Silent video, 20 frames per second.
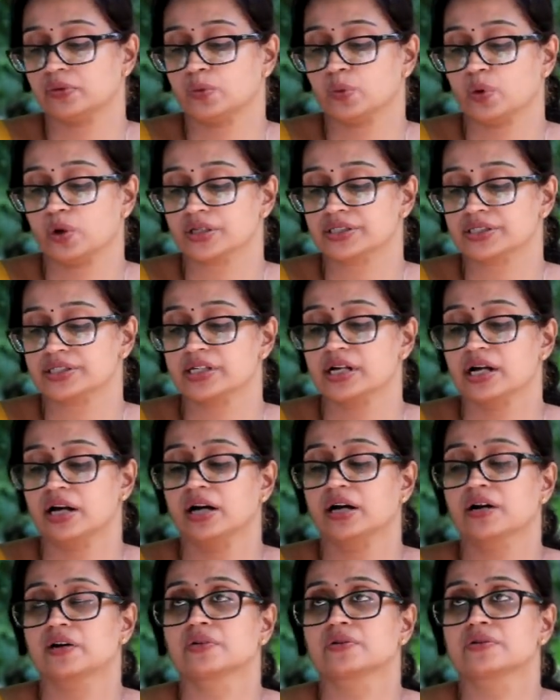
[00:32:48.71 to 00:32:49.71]
was
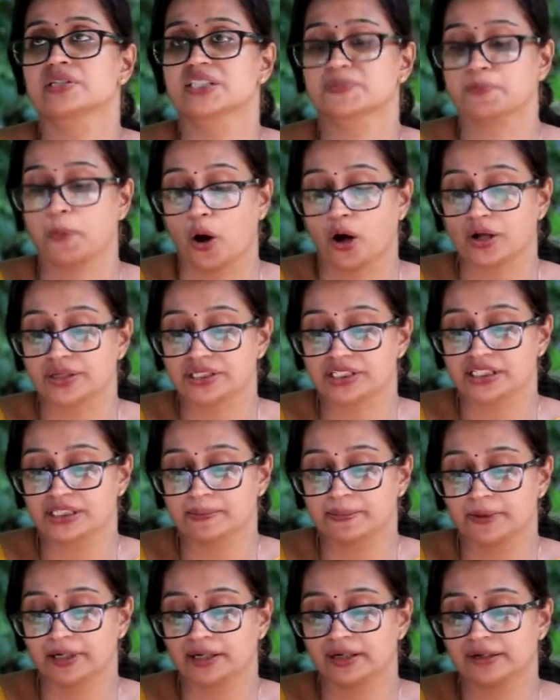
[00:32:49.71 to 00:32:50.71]

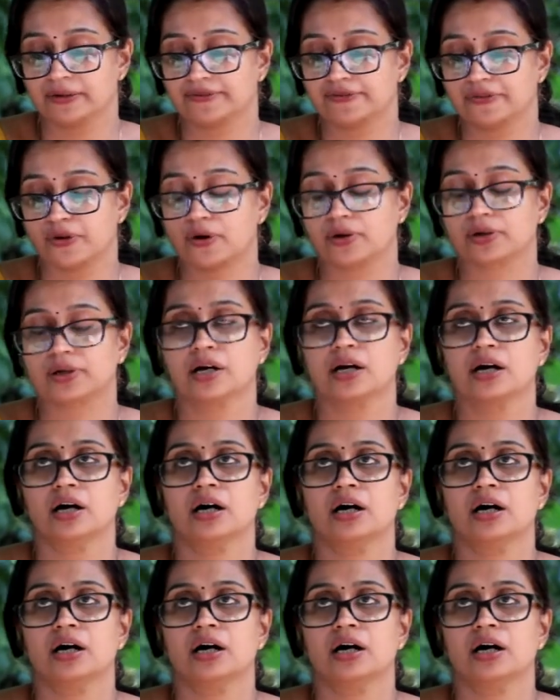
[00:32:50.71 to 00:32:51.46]
responsible for